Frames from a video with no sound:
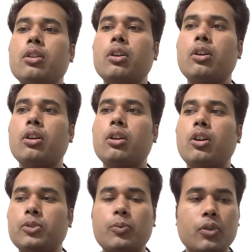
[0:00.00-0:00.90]

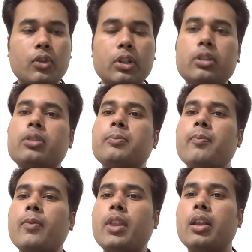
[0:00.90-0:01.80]
of the viewers,
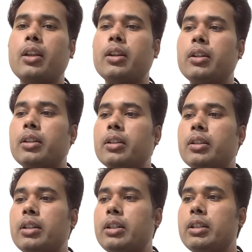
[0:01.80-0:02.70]
and
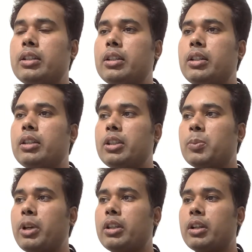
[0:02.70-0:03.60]
it is in this
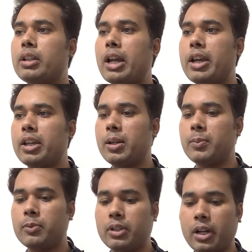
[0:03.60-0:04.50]
manner that I have
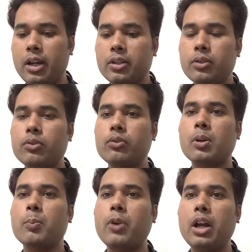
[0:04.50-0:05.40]
tried to
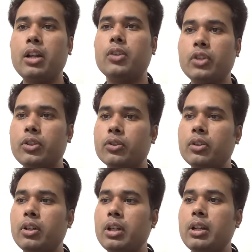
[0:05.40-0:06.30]
compile a video,
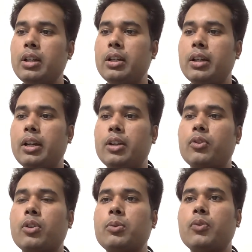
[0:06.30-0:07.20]
and
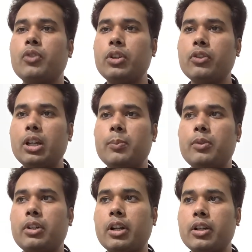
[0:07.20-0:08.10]
from the video I have
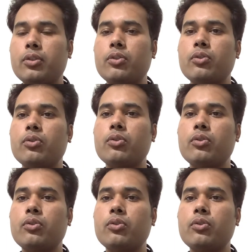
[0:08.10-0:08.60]
tried to